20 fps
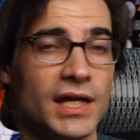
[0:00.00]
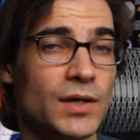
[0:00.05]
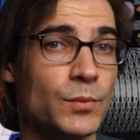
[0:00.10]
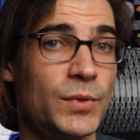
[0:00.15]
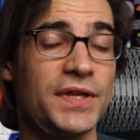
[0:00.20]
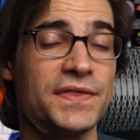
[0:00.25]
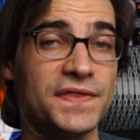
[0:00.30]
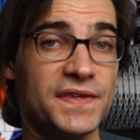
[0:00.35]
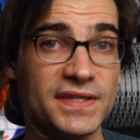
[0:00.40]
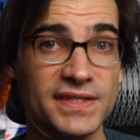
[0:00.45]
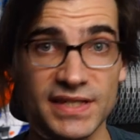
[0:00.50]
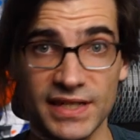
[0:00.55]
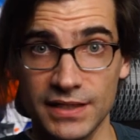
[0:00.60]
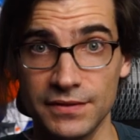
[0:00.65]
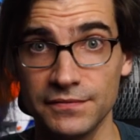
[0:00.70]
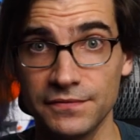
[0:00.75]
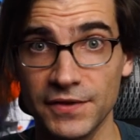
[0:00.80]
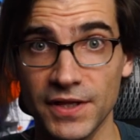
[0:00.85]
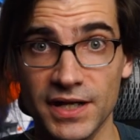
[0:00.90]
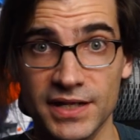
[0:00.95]
And with this
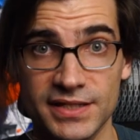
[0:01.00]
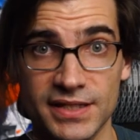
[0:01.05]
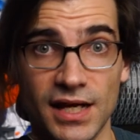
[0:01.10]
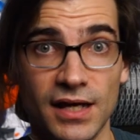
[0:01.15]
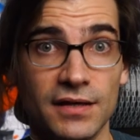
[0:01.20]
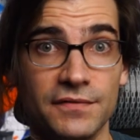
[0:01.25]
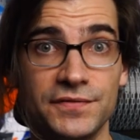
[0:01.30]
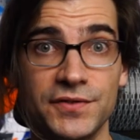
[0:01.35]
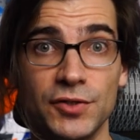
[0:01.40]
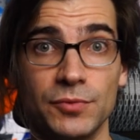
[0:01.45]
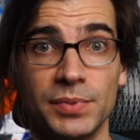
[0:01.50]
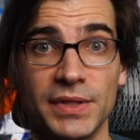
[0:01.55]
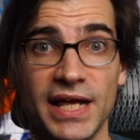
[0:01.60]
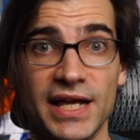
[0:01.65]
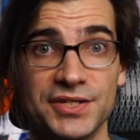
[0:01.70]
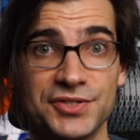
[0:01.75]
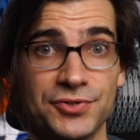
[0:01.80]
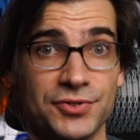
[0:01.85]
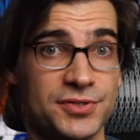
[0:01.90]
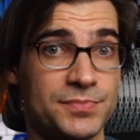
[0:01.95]
influx of new
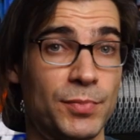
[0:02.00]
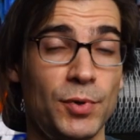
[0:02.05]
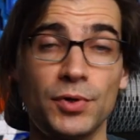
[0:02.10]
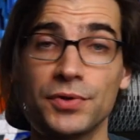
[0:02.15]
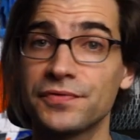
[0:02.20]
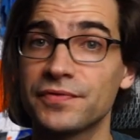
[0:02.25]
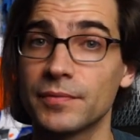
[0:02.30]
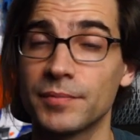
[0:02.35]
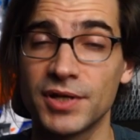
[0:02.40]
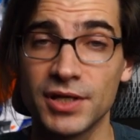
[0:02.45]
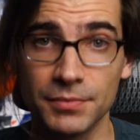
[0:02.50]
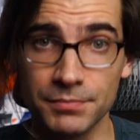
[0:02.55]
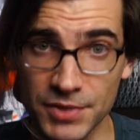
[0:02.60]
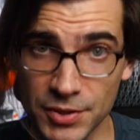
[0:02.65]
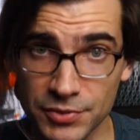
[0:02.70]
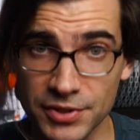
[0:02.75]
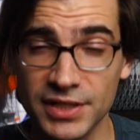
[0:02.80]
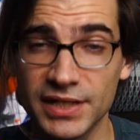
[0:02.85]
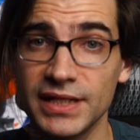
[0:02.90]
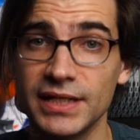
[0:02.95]
blasters, both from
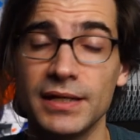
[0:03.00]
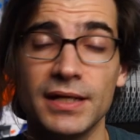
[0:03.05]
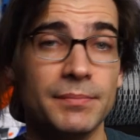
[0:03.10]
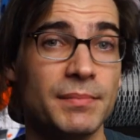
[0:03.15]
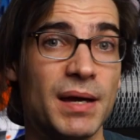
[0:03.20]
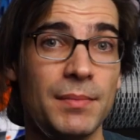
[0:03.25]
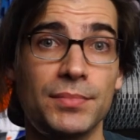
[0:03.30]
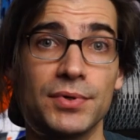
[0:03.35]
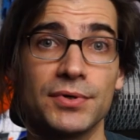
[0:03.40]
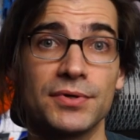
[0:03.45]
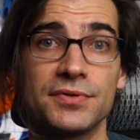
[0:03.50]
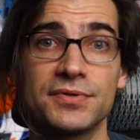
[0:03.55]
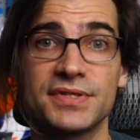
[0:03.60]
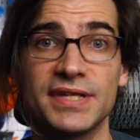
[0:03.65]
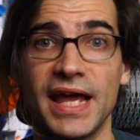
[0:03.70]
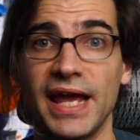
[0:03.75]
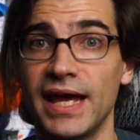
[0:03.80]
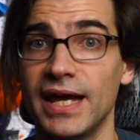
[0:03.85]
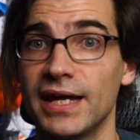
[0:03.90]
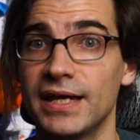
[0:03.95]
community members
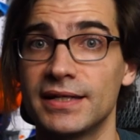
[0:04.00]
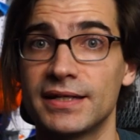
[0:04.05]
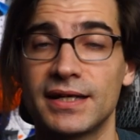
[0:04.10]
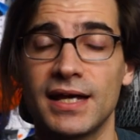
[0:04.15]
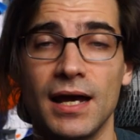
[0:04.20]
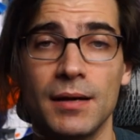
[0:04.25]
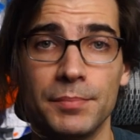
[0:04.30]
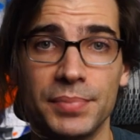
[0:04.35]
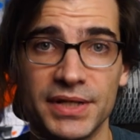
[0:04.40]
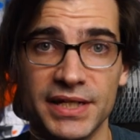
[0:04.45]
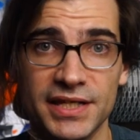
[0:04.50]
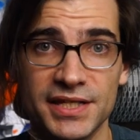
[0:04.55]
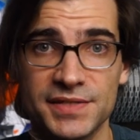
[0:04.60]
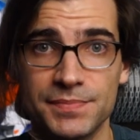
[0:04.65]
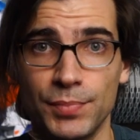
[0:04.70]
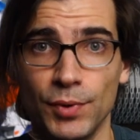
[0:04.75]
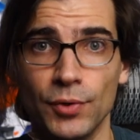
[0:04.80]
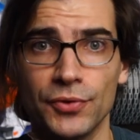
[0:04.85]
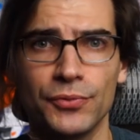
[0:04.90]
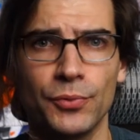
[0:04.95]
and companies,
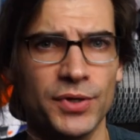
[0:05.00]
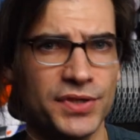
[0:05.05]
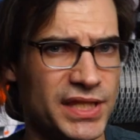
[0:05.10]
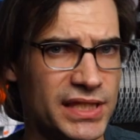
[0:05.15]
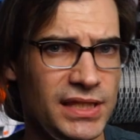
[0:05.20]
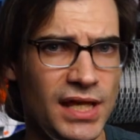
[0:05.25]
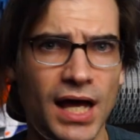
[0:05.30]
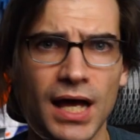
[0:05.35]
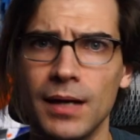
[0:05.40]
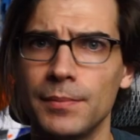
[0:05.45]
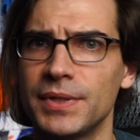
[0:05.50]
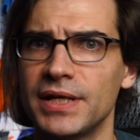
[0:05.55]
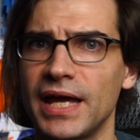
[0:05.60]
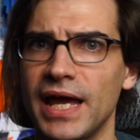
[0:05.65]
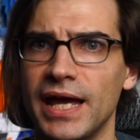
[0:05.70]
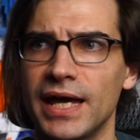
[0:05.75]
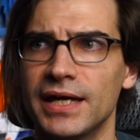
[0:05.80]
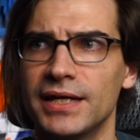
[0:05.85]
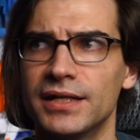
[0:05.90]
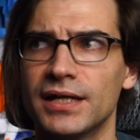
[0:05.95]
both within the hobby
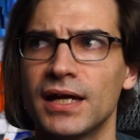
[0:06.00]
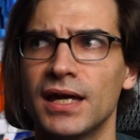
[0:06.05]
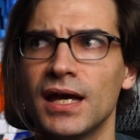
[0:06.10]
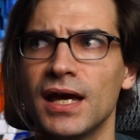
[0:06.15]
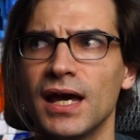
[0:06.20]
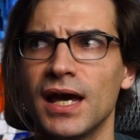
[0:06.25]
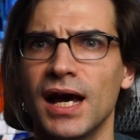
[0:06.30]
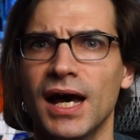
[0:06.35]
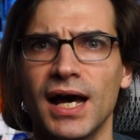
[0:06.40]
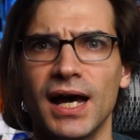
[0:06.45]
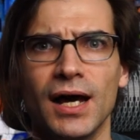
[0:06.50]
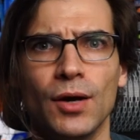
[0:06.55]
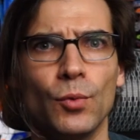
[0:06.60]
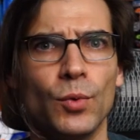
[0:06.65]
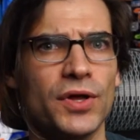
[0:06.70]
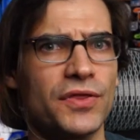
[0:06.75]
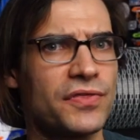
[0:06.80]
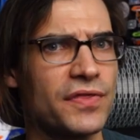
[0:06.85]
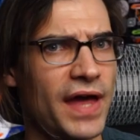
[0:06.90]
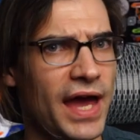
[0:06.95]
and
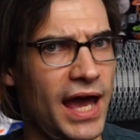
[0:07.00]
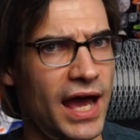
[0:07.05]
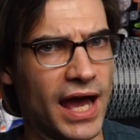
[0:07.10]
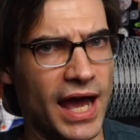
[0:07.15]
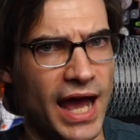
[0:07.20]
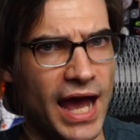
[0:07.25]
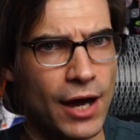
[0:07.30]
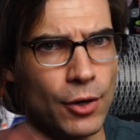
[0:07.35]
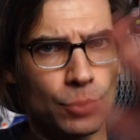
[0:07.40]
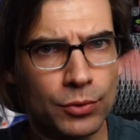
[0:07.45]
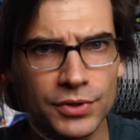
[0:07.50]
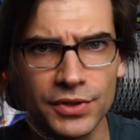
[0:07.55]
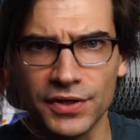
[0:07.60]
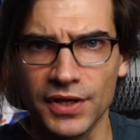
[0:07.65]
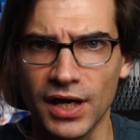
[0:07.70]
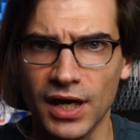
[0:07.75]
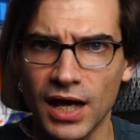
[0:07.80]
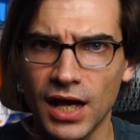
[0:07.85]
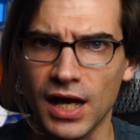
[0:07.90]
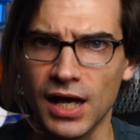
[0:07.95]
without
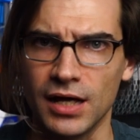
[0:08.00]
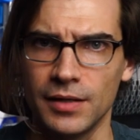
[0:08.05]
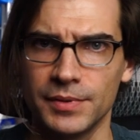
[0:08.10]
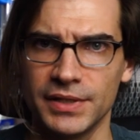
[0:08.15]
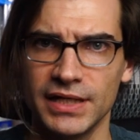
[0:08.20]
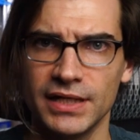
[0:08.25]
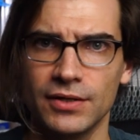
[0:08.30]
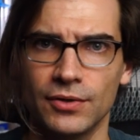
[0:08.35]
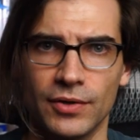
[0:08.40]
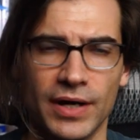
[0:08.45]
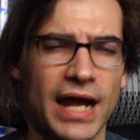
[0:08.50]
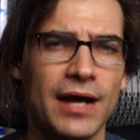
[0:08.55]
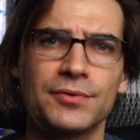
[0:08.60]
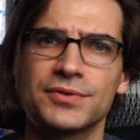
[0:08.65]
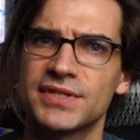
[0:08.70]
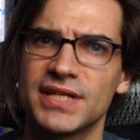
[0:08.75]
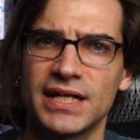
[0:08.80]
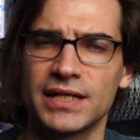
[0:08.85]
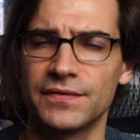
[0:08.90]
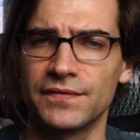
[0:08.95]
the hobby or
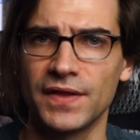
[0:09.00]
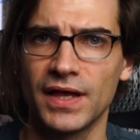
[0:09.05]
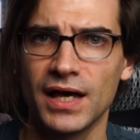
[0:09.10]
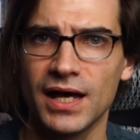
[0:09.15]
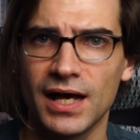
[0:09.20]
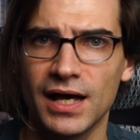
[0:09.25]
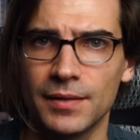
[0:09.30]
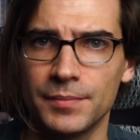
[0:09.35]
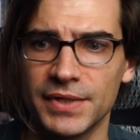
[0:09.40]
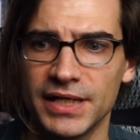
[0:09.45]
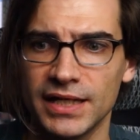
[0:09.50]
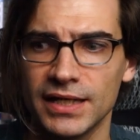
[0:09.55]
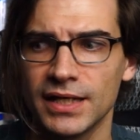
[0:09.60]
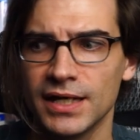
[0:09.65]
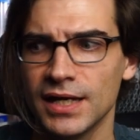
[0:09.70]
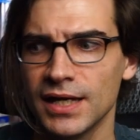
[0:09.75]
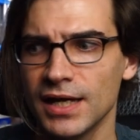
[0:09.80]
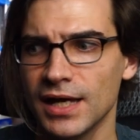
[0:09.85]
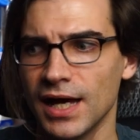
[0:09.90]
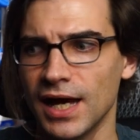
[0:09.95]
outside of the hobby,
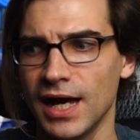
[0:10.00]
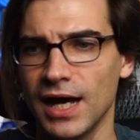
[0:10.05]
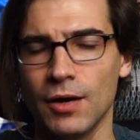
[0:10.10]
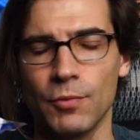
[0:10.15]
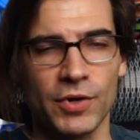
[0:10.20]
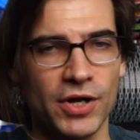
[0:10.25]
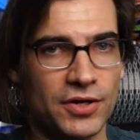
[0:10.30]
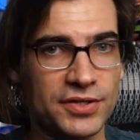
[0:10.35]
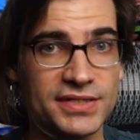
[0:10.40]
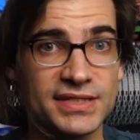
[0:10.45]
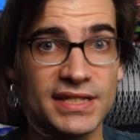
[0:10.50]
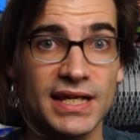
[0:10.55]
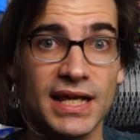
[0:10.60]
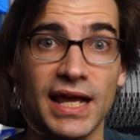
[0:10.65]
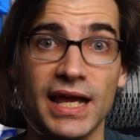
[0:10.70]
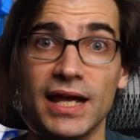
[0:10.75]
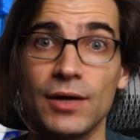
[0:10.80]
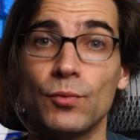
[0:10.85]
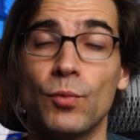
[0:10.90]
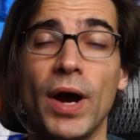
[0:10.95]
we are seeing
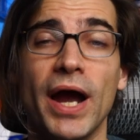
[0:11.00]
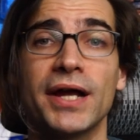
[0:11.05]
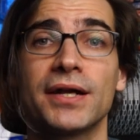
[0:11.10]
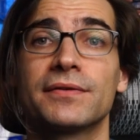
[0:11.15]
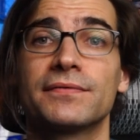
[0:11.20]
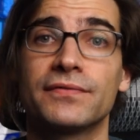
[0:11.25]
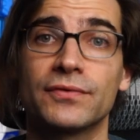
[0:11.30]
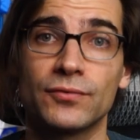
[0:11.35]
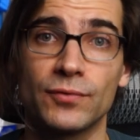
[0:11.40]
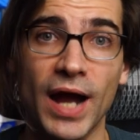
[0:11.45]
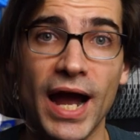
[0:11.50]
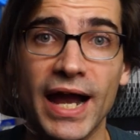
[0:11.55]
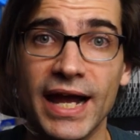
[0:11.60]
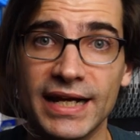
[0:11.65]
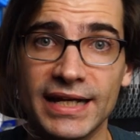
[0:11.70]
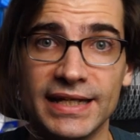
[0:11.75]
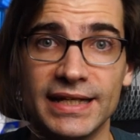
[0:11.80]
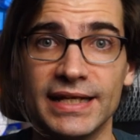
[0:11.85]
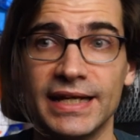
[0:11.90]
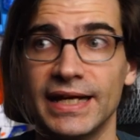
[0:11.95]
a wider
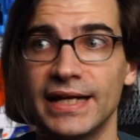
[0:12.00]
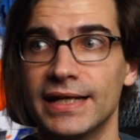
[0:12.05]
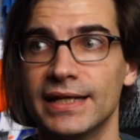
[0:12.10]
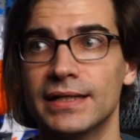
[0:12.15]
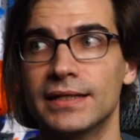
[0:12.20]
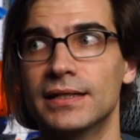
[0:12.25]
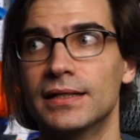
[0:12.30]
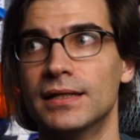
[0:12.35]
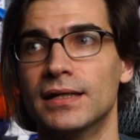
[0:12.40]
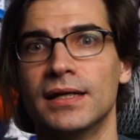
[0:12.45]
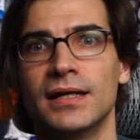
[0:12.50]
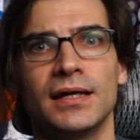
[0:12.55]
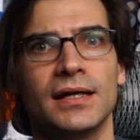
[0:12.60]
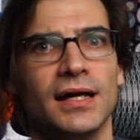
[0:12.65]
variety in